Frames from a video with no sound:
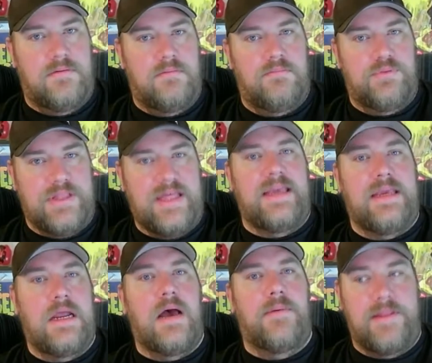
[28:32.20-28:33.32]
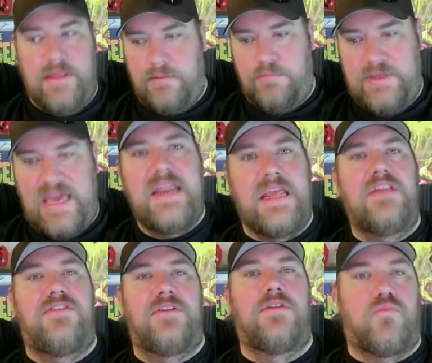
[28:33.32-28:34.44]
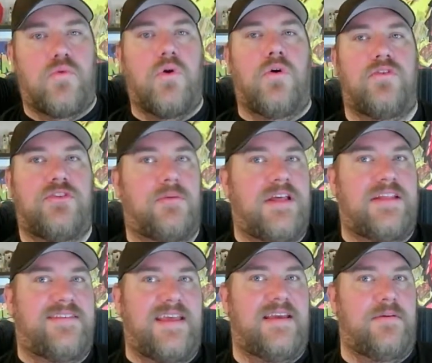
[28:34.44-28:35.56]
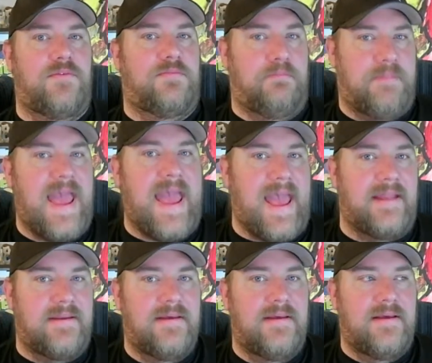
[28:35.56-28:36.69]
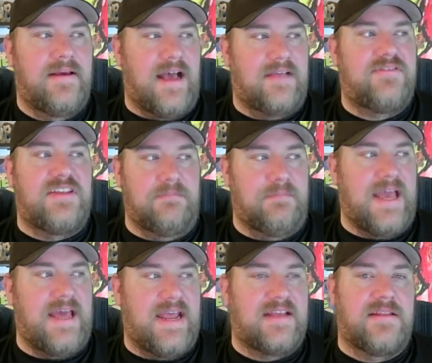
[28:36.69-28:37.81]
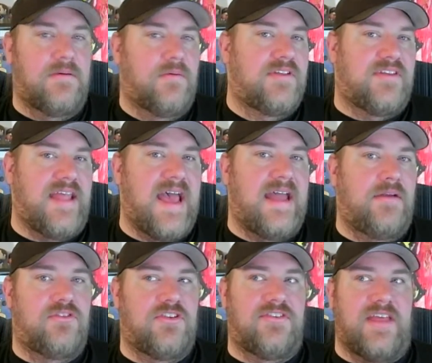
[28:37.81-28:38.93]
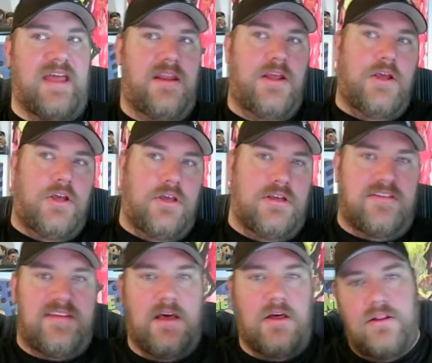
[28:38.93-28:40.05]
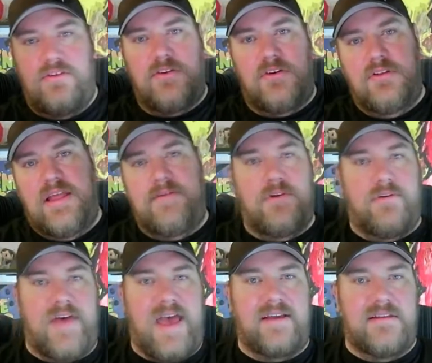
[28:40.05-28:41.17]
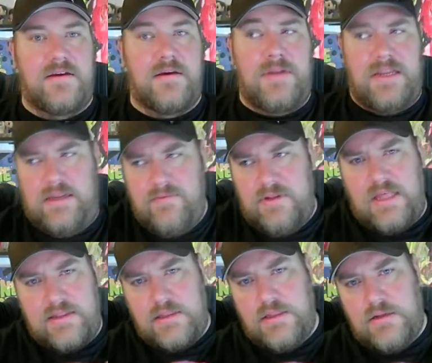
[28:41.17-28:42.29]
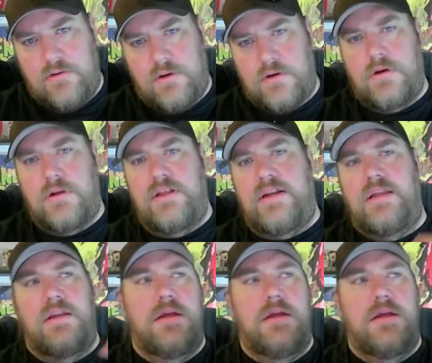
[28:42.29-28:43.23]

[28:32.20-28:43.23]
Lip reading: playing it up and like getting into the role. So I'm not saying it was bad. I've seen bad acting. It wasn't that. It was just that you could tell a certain level of acting coming in. Even like the little girl in it,